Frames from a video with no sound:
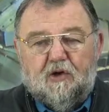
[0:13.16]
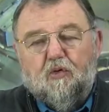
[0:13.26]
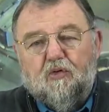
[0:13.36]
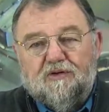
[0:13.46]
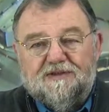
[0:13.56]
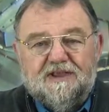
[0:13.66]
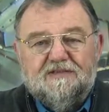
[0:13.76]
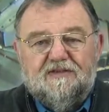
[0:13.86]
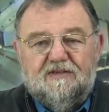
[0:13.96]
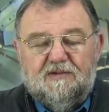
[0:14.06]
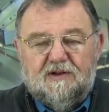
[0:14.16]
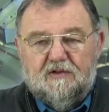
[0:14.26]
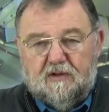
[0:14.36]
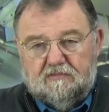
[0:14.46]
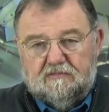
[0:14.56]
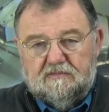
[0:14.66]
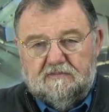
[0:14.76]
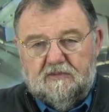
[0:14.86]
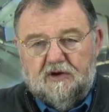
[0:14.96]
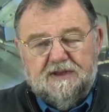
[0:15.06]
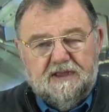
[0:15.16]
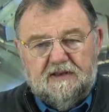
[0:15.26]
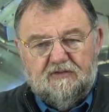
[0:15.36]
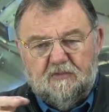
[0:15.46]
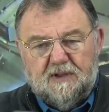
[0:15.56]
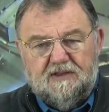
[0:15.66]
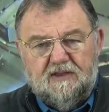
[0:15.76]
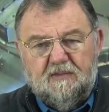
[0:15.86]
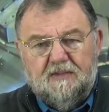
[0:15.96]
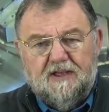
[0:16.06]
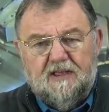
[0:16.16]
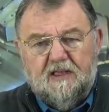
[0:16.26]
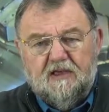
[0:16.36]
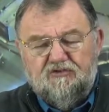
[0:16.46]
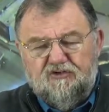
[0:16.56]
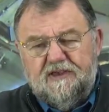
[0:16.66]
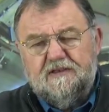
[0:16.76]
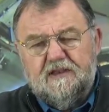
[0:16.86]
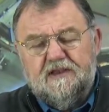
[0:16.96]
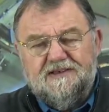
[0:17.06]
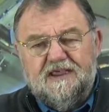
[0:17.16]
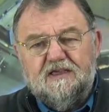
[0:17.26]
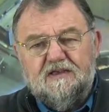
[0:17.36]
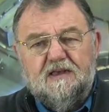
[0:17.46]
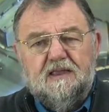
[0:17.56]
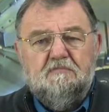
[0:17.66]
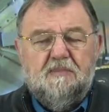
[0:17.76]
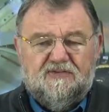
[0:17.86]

and welcome. Today is about a theme, coating thickness measurement.